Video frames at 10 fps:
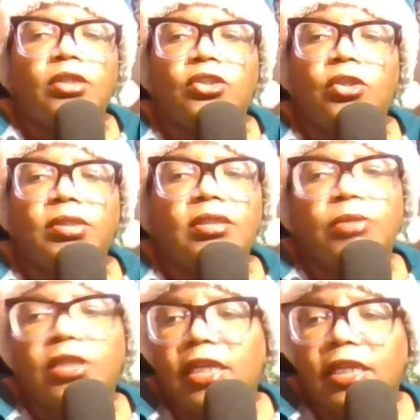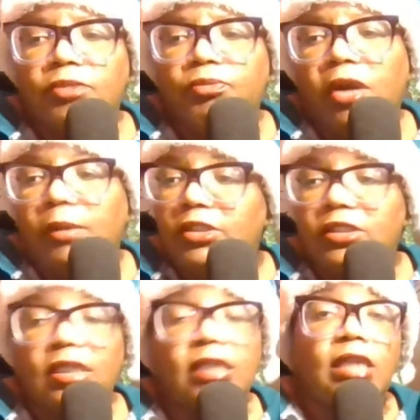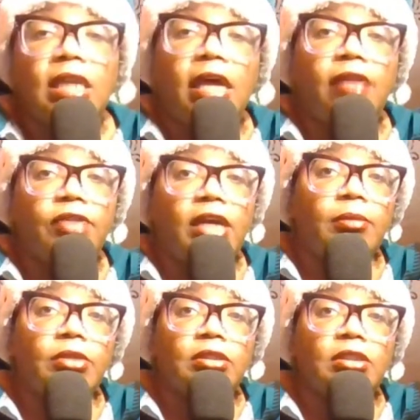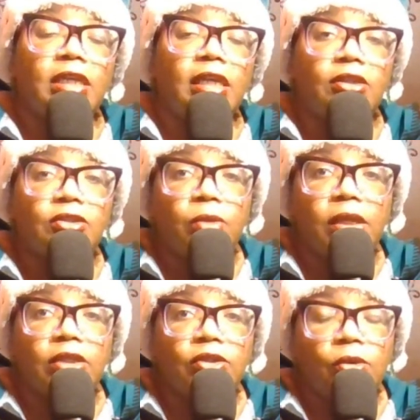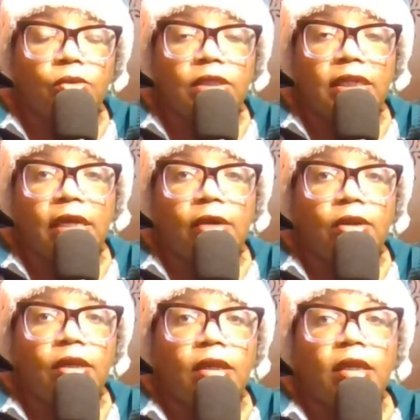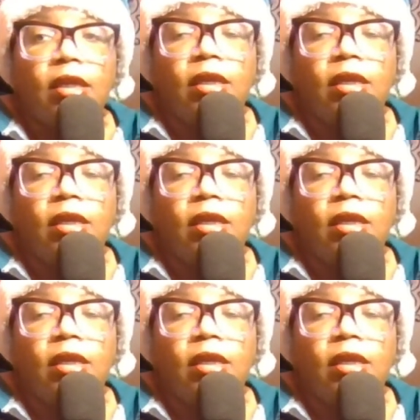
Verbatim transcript: So it's something that it probably just takes a lot of time just to get the swelling totally down and